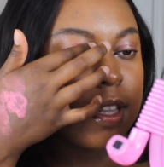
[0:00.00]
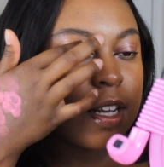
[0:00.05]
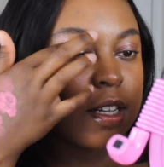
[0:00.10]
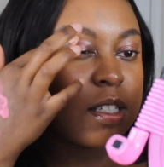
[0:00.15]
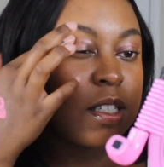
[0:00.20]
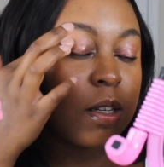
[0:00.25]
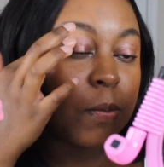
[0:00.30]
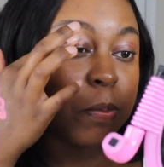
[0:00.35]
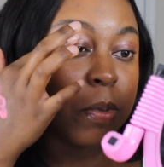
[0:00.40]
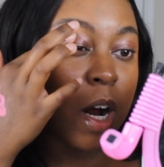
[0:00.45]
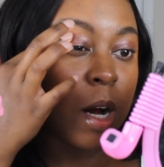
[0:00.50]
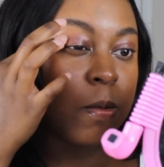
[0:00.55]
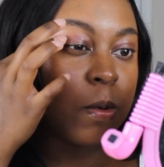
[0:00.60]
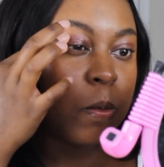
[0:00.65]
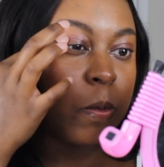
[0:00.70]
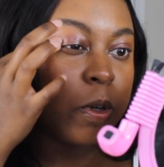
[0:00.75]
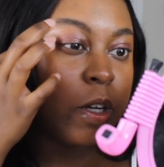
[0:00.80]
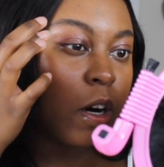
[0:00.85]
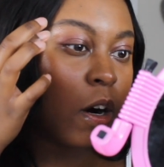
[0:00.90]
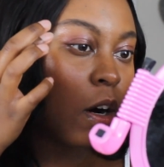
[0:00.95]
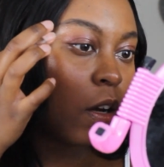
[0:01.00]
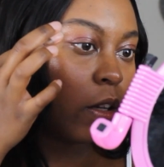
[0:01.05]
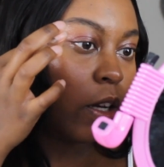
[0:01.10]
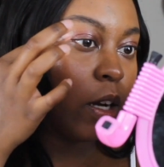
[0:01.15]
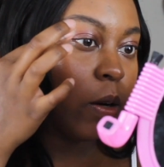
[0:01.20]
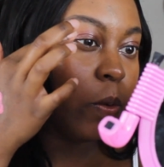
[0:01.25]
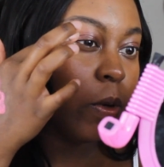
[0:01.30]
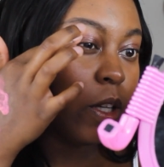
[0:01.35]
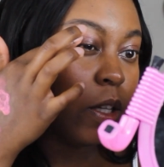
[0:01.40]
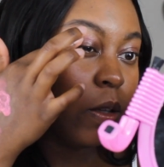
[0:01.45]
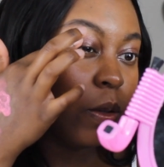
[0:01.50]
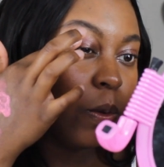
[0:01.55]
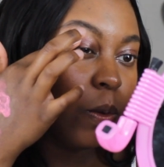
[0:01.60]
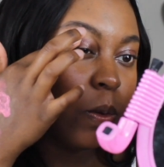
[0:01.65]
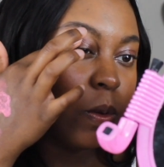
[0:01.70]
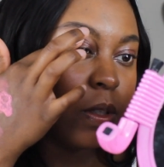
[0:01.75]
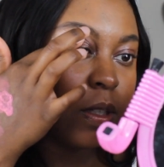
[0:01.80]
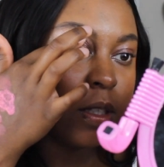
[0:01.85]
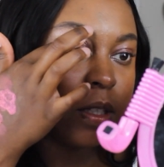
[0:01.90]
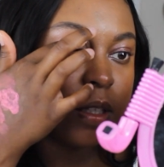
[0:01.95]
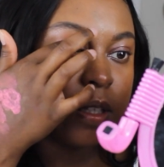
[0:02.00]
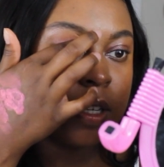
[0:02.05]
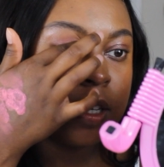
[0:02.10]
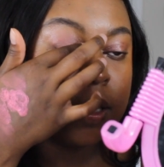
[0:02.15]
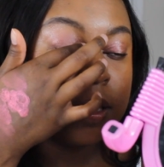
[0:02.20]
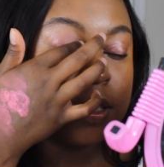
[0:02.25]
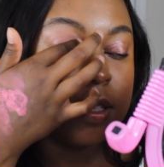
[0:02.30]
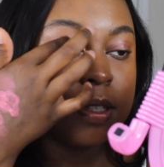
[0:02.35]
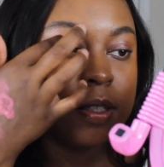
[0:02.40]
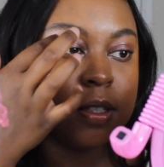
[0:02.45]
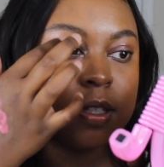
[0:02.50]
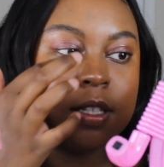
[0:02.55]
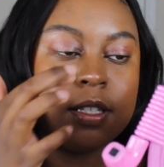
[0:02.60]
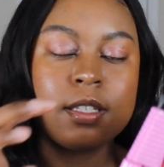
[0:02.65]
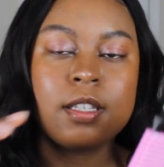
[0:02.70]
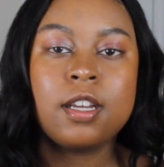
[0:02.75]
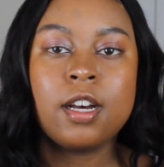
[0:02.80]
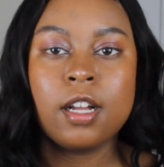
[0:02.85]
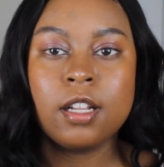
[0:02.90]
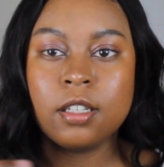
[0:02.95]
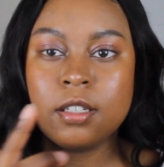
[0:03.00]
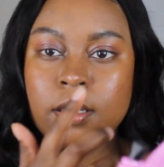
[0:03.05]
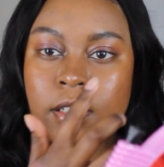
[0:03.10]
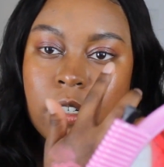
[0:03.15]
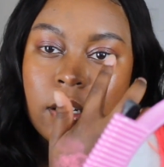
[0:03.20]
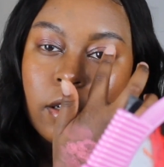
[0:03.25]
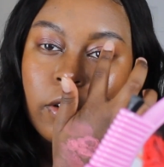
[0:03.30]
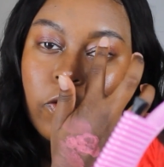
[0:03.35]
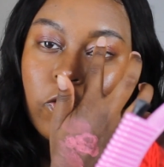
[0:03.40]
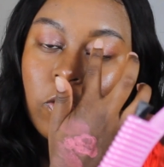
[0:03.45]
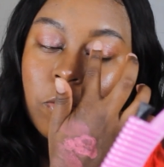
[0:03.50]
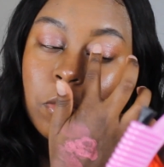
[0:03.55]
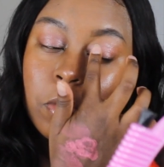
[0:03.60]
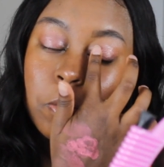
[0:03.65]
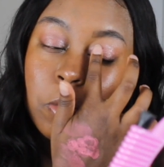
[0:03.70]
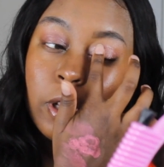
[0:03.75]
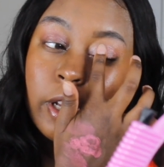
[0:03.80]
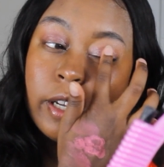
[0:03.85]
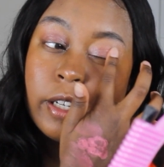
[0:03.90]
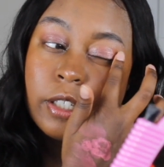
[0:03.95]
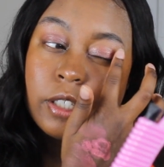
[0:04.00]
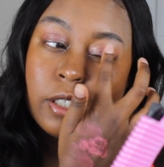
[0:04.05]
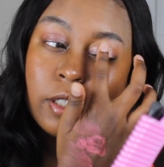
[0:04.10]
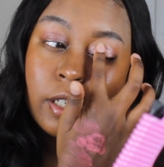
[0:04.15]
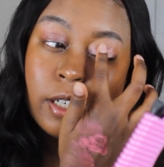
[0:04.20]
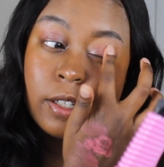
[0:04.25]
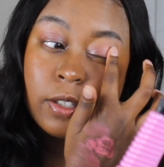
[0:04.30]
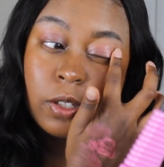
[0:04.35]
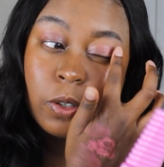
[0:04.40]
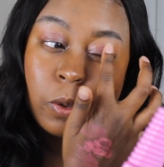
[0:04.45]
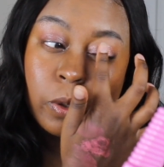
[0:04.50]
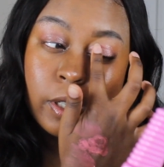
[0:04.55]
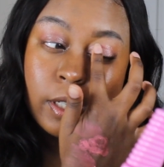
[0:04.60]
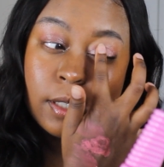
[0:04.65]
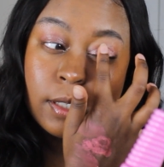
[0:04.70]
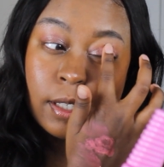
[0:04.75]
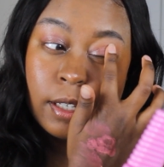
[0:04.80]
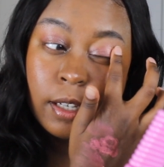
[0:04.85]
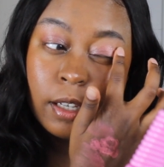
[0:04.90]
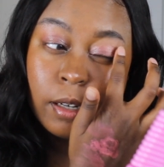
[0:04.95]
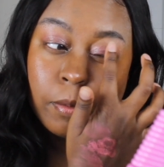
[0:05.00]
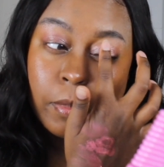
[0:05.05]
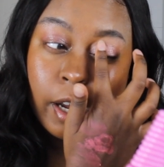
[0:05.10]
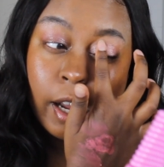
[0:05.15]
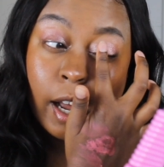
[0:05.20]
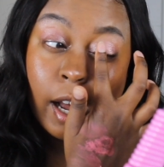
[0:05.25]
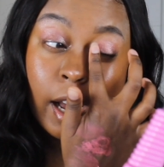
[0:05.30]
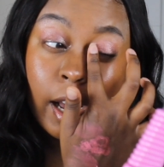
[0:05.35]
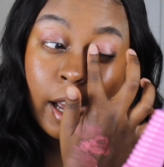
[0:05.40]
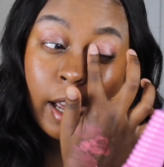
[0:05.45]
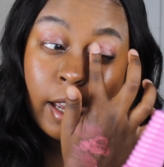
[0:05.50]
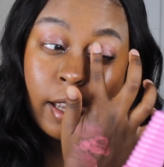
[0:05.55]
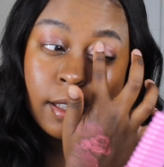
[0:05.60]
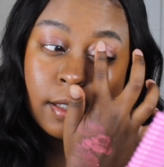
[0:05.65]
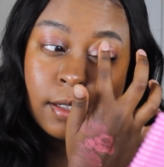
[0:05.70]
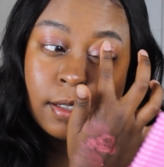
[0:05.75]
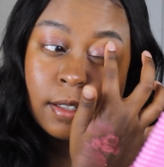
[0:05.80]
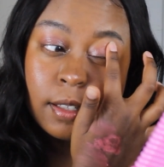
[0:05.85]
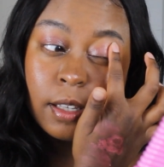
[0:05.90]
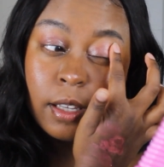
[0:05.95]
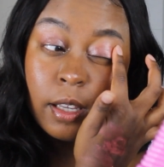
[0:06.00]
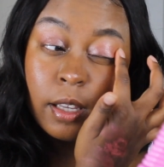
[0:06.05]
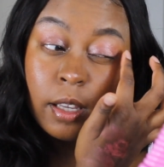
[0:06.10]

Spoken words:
that's probably all I would use, because this color from the blush is creasing in my eyes